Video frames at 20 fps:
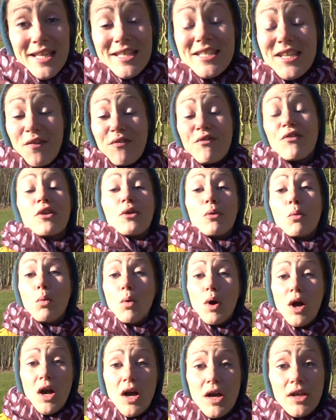different
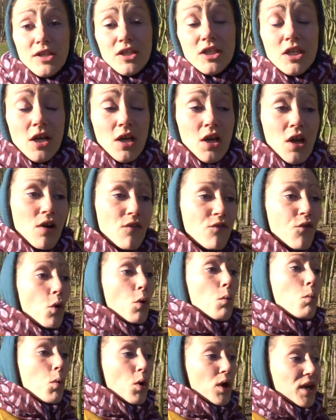words
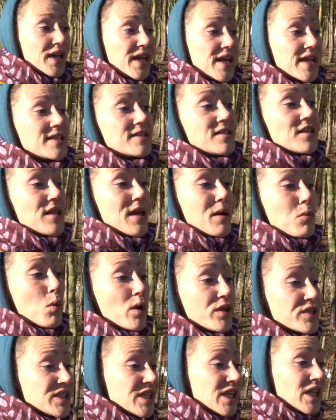for what it is that they
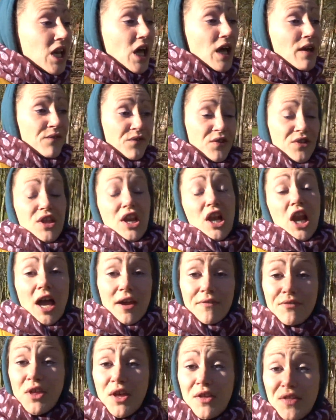want in life, for the
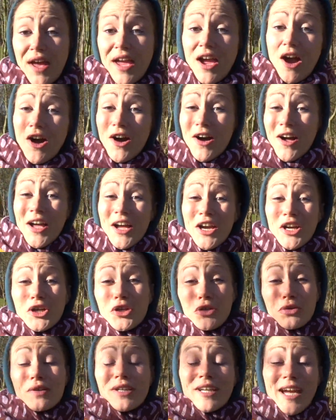life that they are
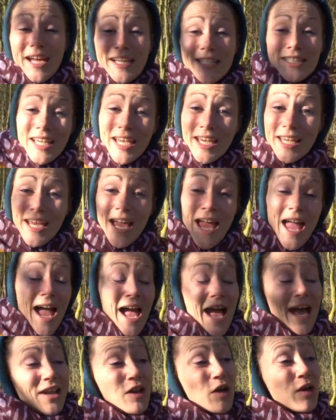creating.
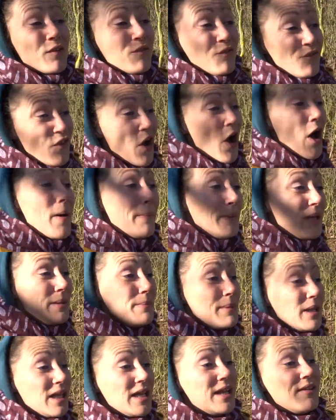And I firmly
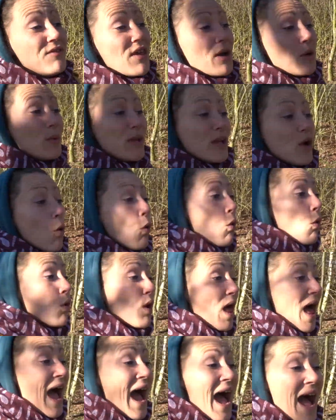believe that we
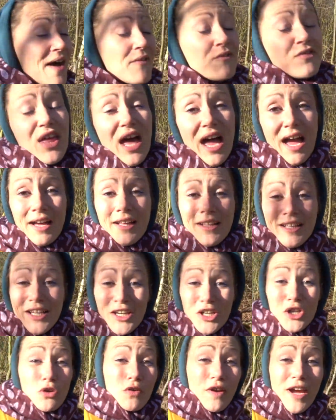all have that
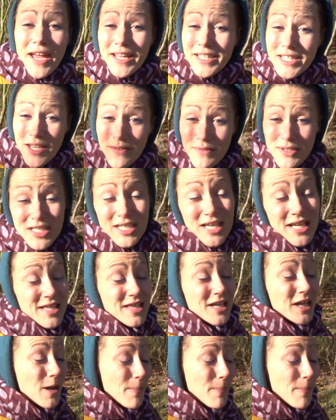creativity, the